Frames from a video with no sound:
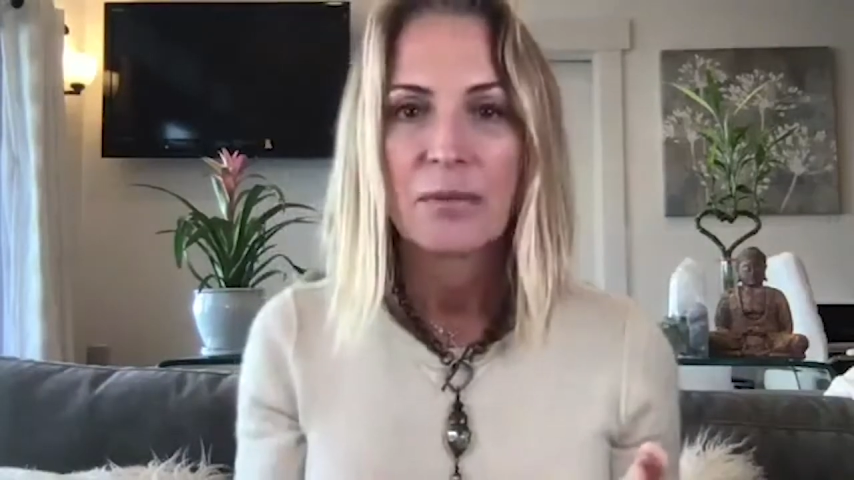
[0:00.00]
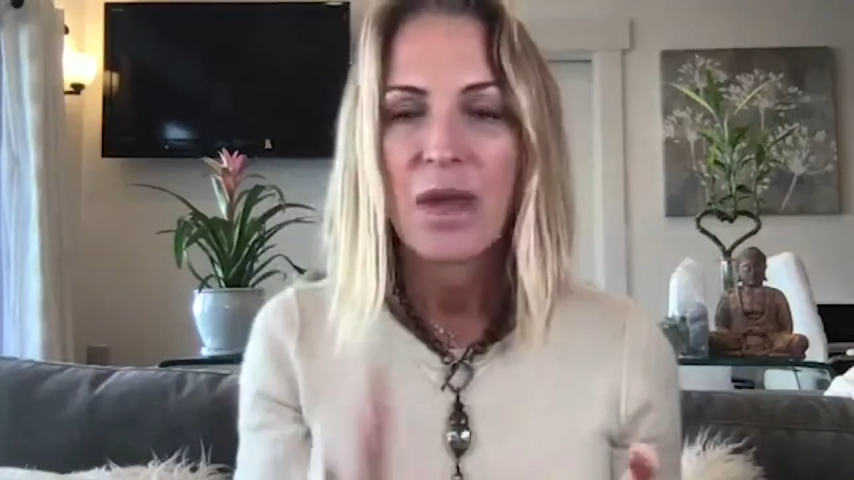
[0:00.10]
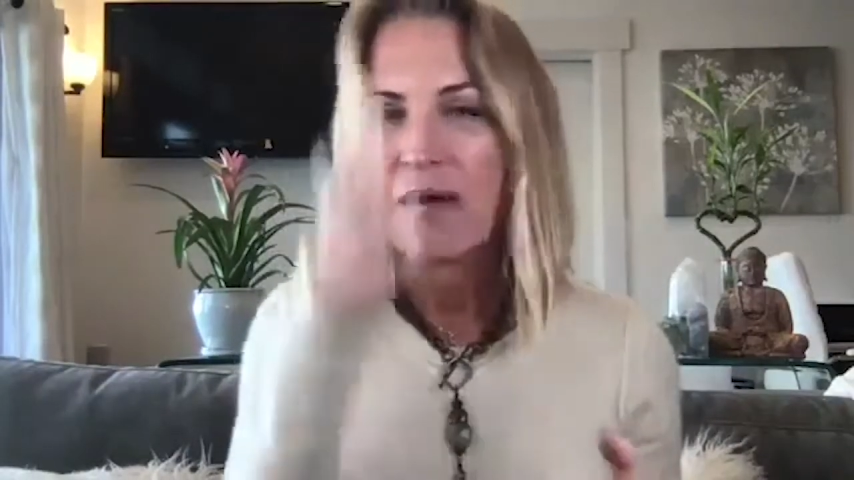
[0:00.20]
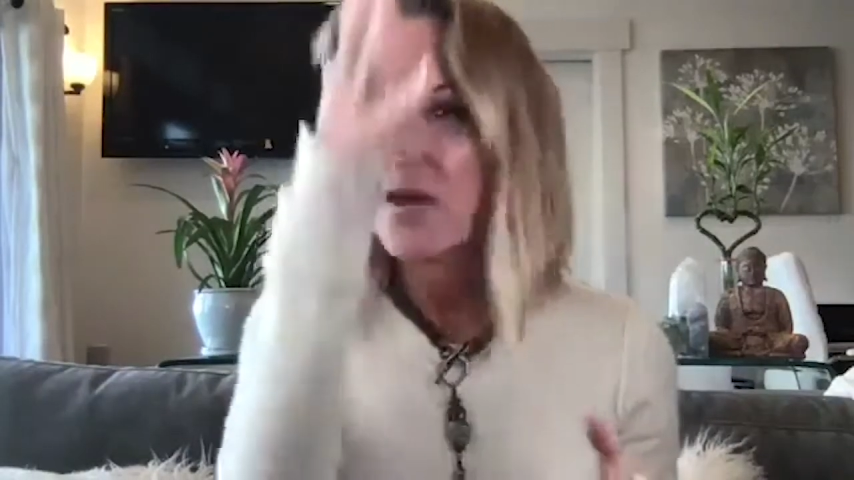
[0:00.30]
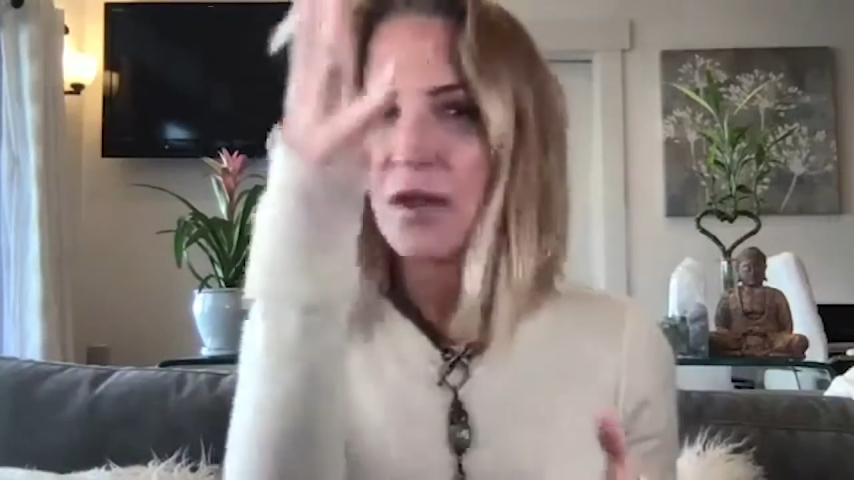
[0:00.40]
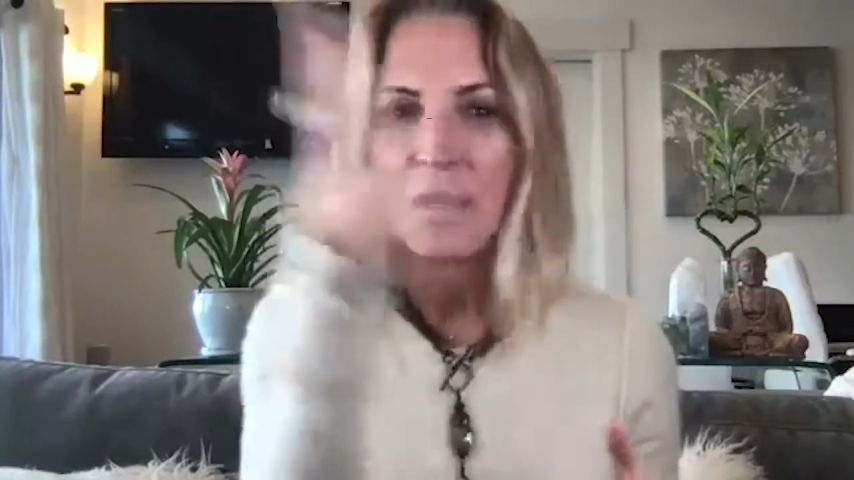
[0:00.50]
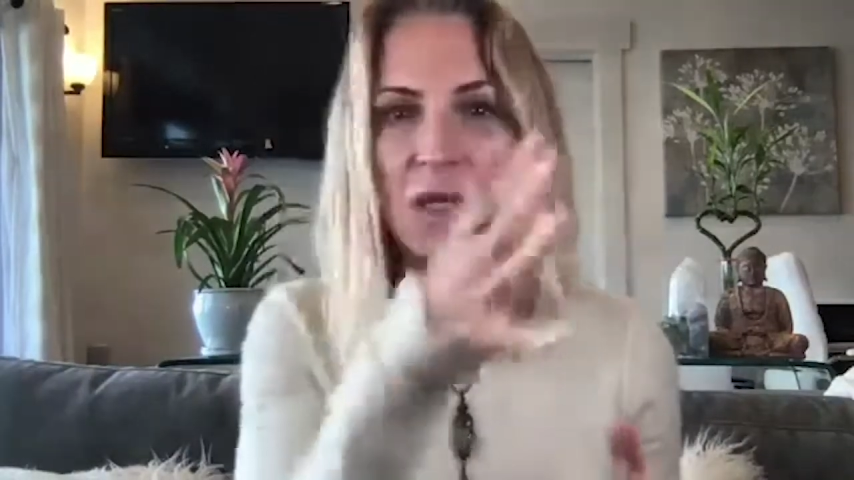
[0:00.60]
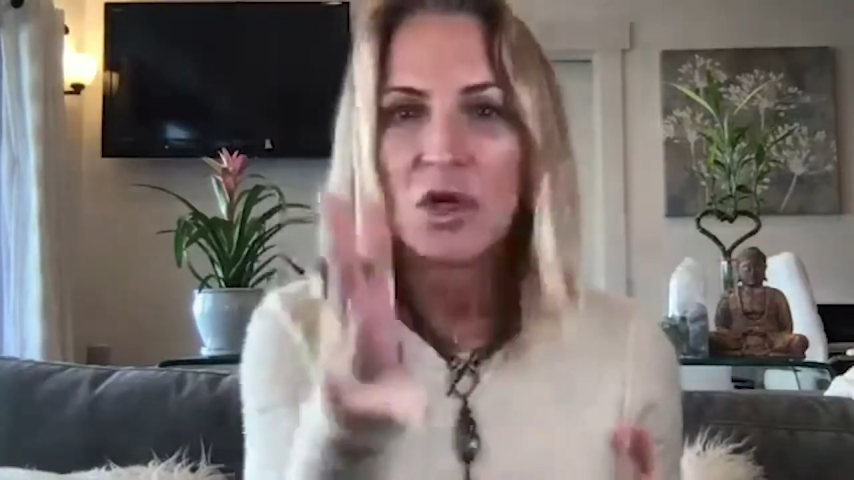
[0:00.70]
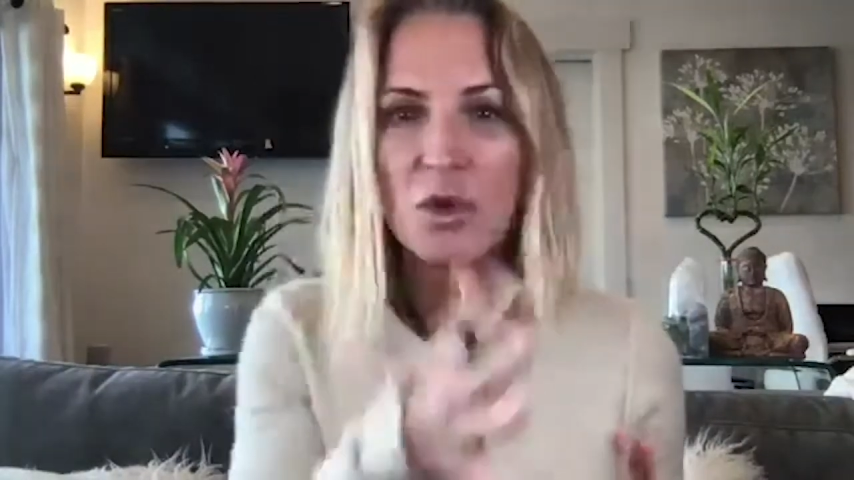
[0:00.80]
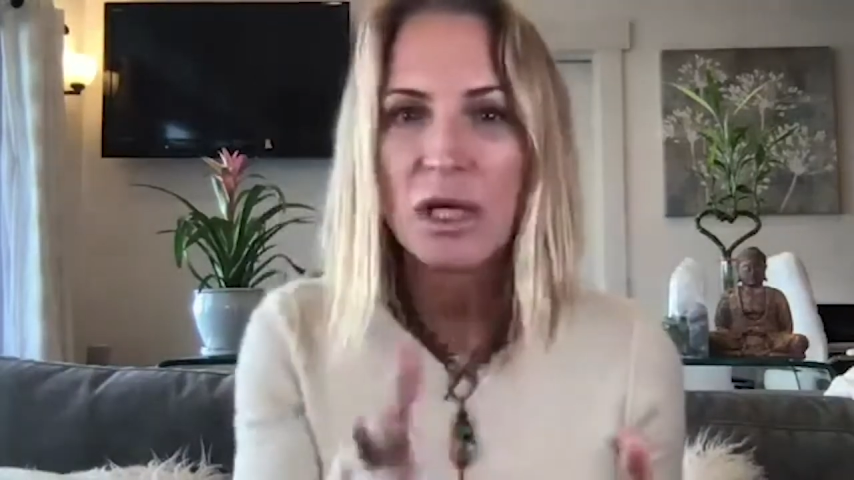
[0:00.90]
everything
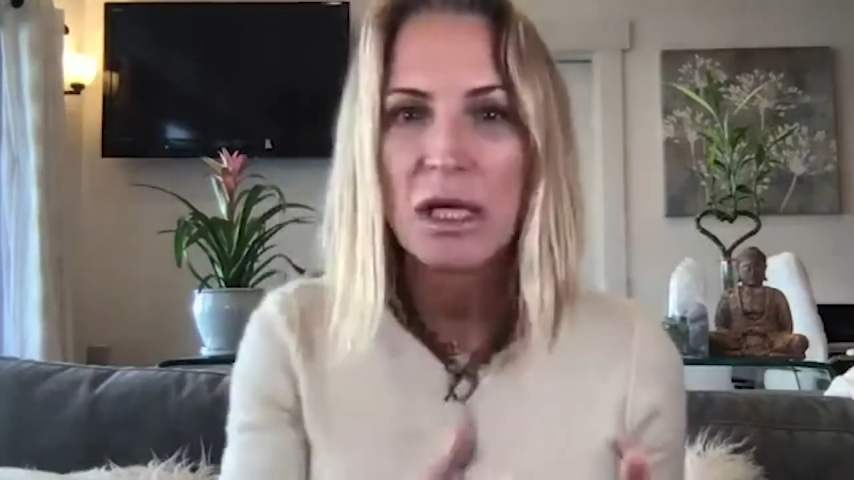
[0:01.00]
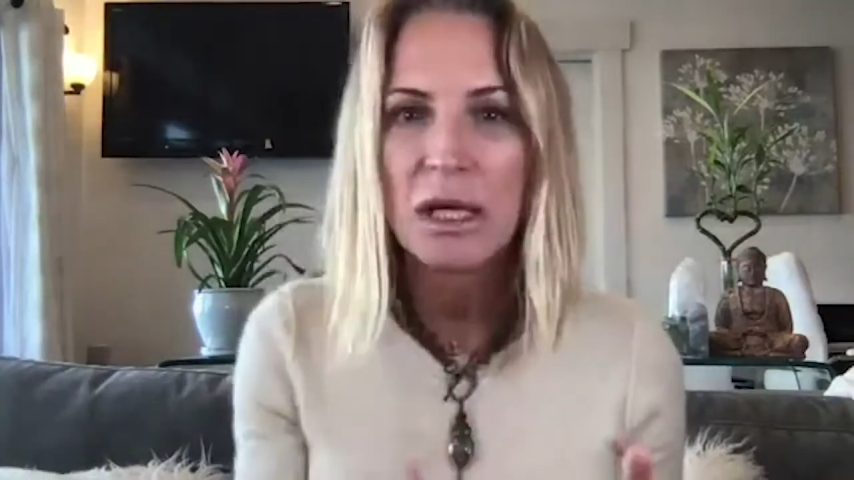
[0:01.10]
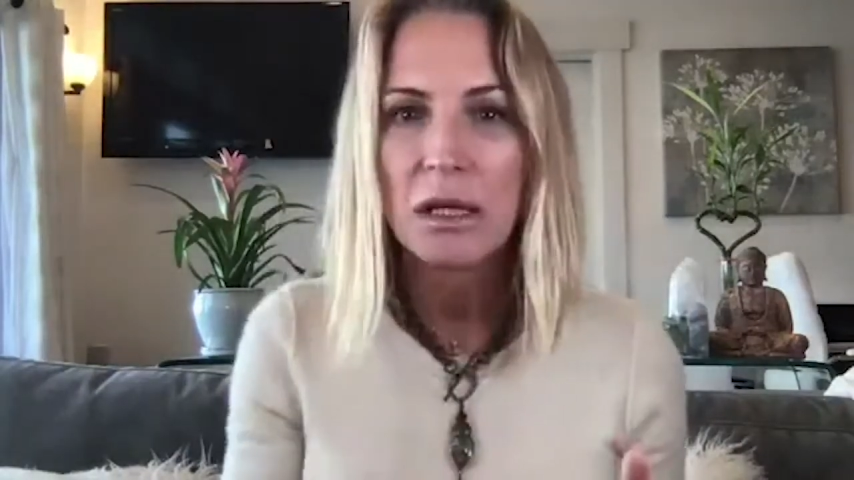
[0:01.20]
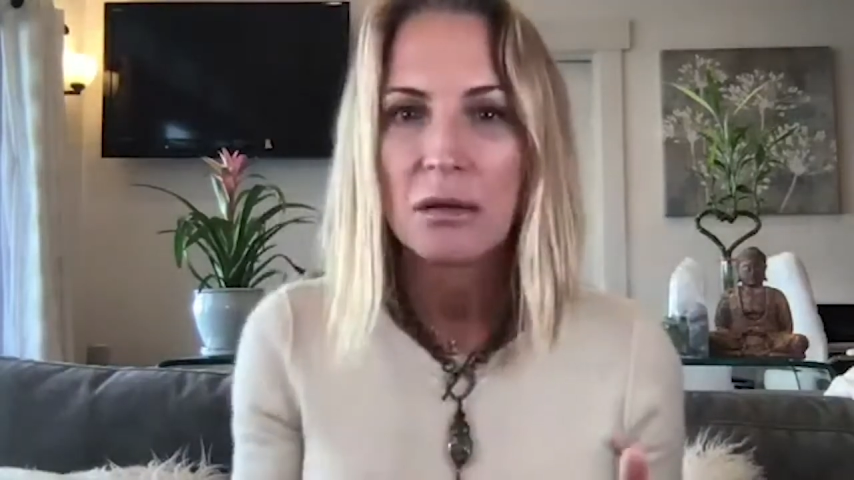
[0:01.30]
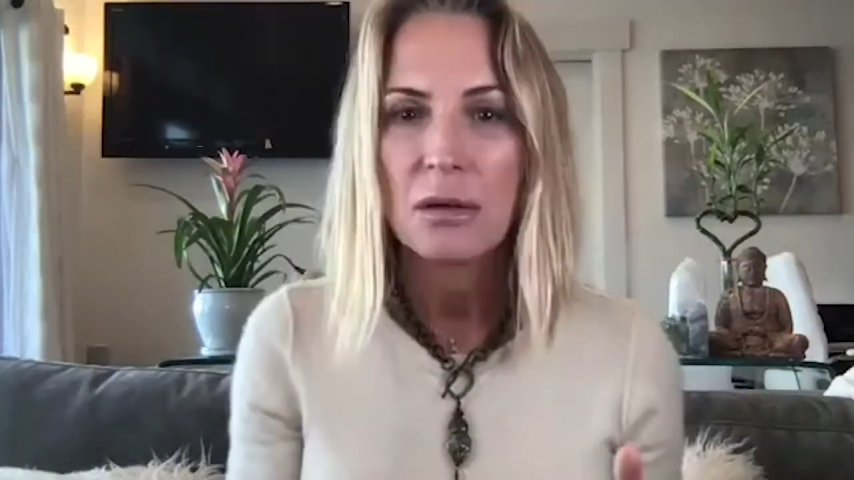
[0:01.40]
that you need,